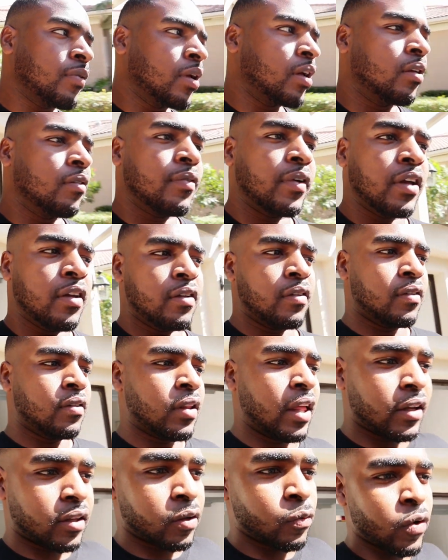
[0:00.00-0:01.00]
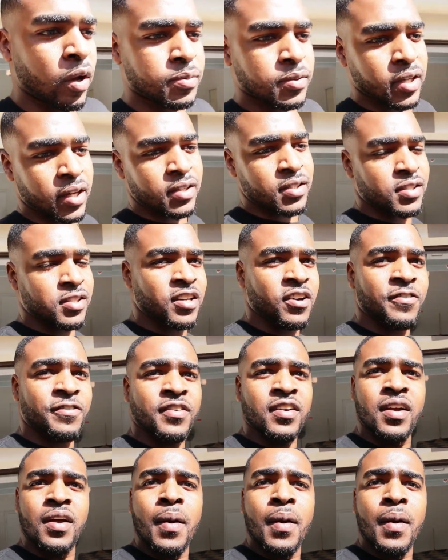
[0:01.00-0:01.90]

it for Innovative, like the website itself.